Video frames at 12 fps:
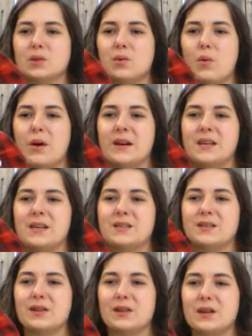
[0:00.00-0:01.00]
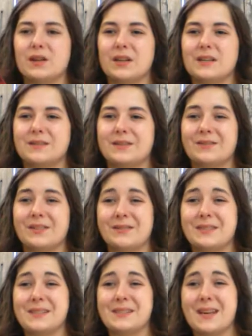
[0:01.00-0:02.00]
$20 to $30 to
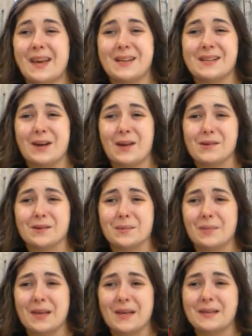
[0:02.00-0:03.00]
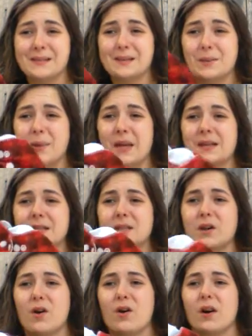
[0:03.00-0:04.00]
$50 to $80 a piece,
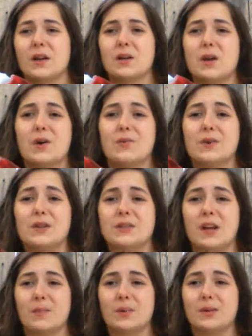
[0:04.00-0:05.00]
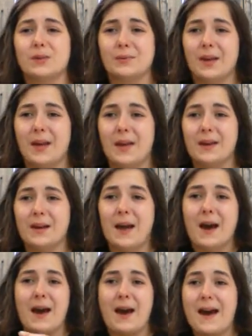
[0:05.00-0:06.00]
depending on which diaper you get.
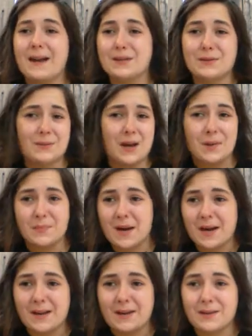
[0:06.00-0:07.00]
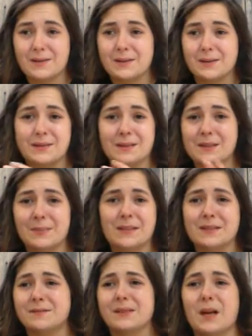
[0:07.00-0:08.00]
I do not buy the
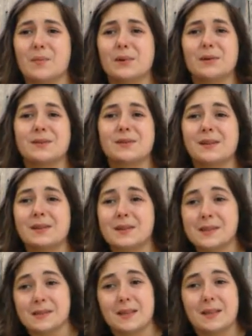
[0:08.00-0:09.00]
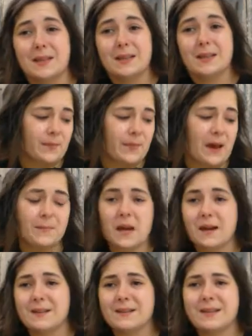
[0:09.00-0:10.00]
expensive diapers. It's silly. I'm
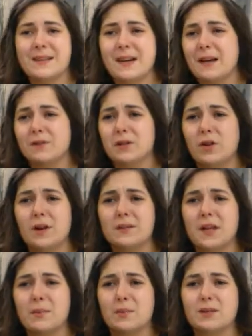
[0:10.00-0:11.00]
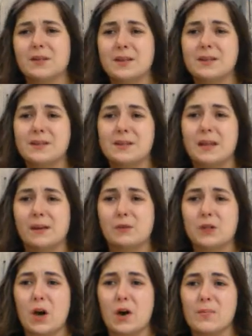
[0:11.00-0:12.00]
not going to say that every cloth diaper does the same
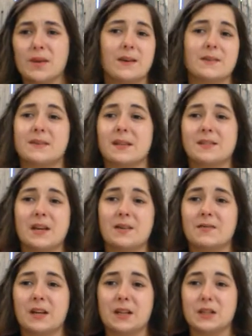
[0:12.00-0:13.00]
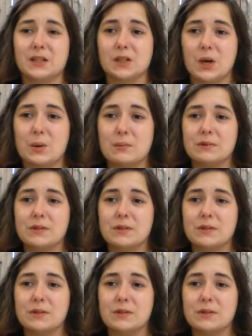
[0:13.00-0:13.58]
job, because they definitely don't.